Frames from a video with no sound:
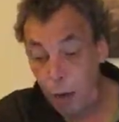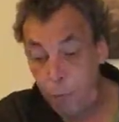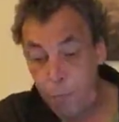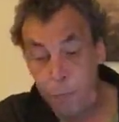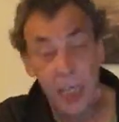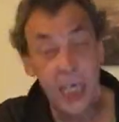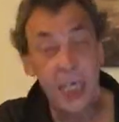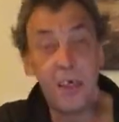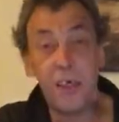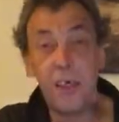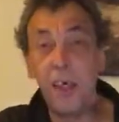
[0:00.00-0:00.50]

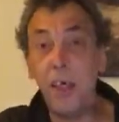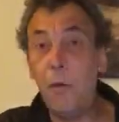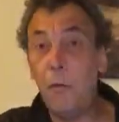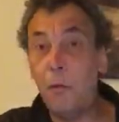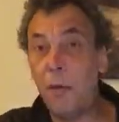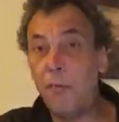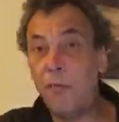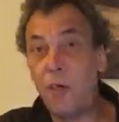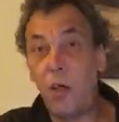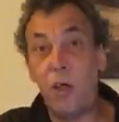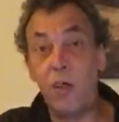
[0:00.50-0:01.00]
Me
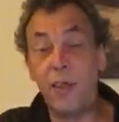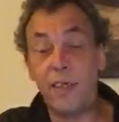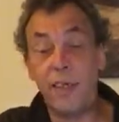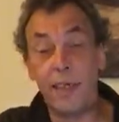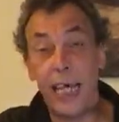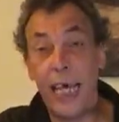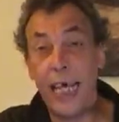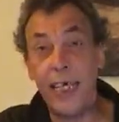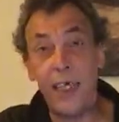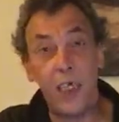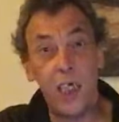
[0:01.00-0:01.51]
too. Of
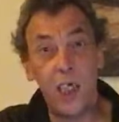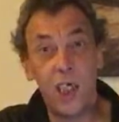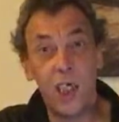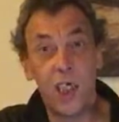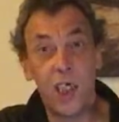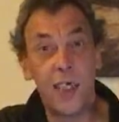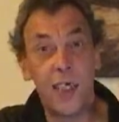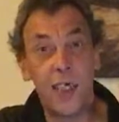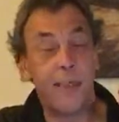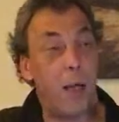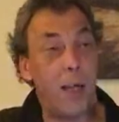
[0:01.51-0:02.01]
course,
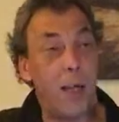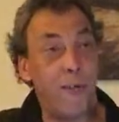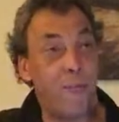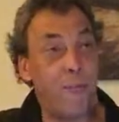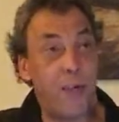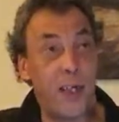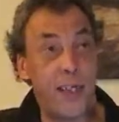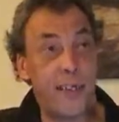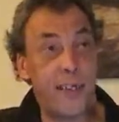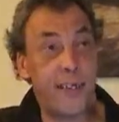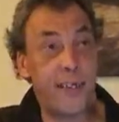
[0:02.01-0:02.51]
English isn't my
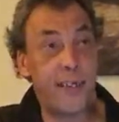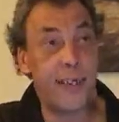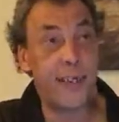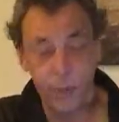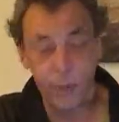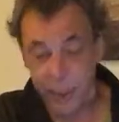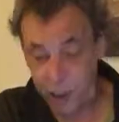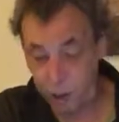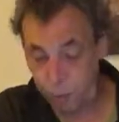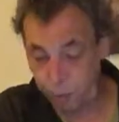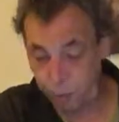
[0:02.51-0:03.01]
first
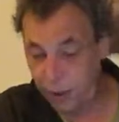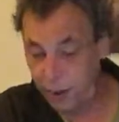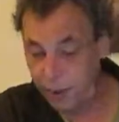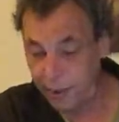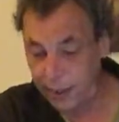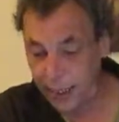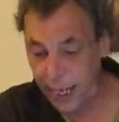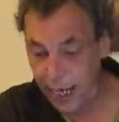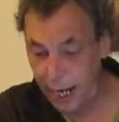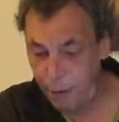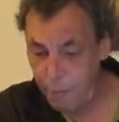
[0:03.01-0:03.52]
language,
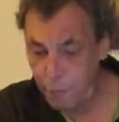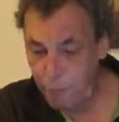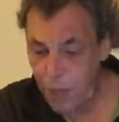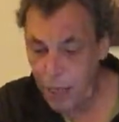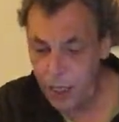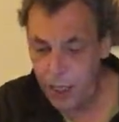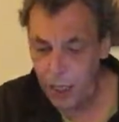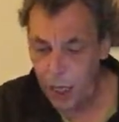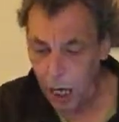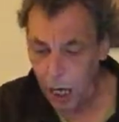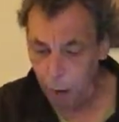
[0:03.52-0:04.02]
but
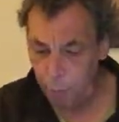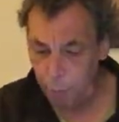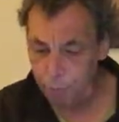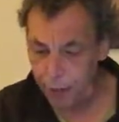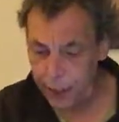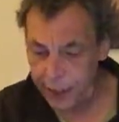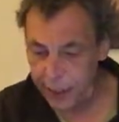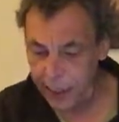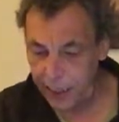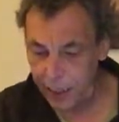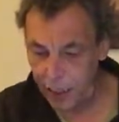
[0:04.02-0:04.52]
I'm
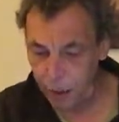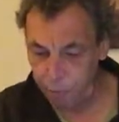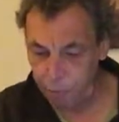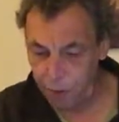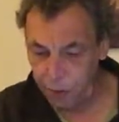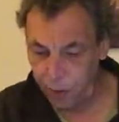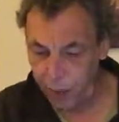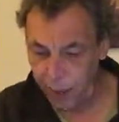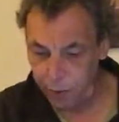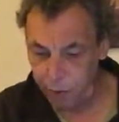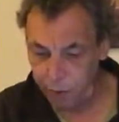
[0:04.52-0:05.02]
picking it
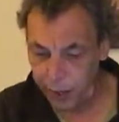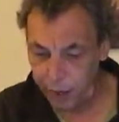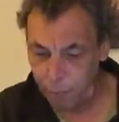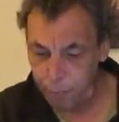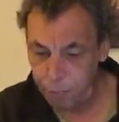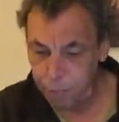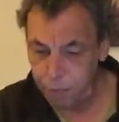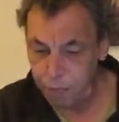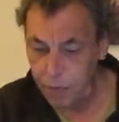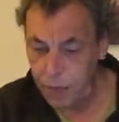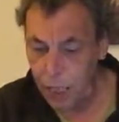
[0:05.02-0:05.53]
up quite
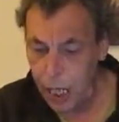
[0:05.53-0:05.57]
well.